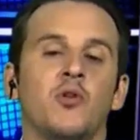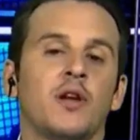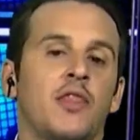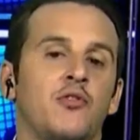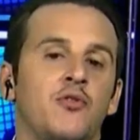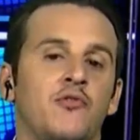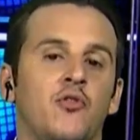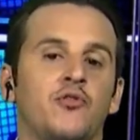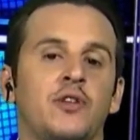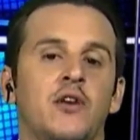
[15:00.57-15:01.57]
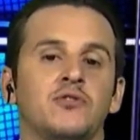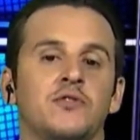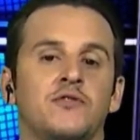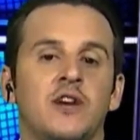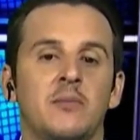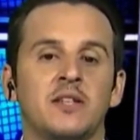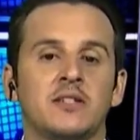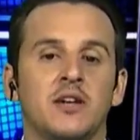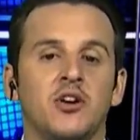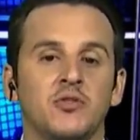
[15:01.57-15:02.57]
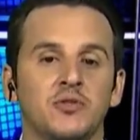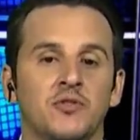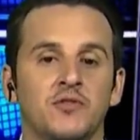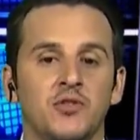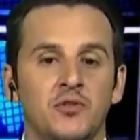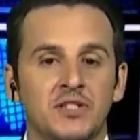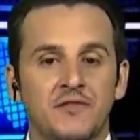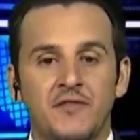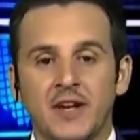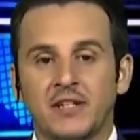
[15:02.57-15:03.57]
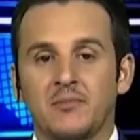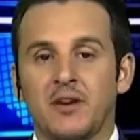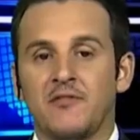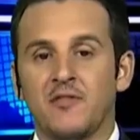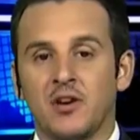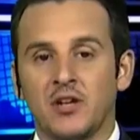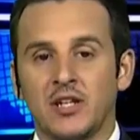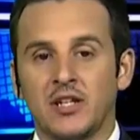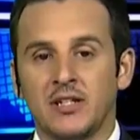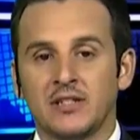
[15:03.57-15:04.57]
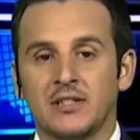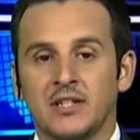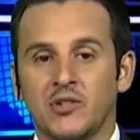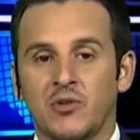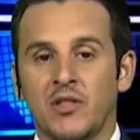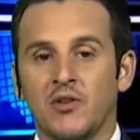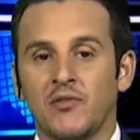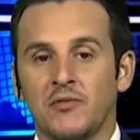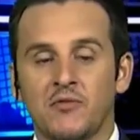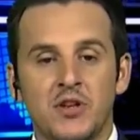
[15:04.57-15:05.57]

more than 34,000 families and hundreds of tourists affected by flooding in the central and northern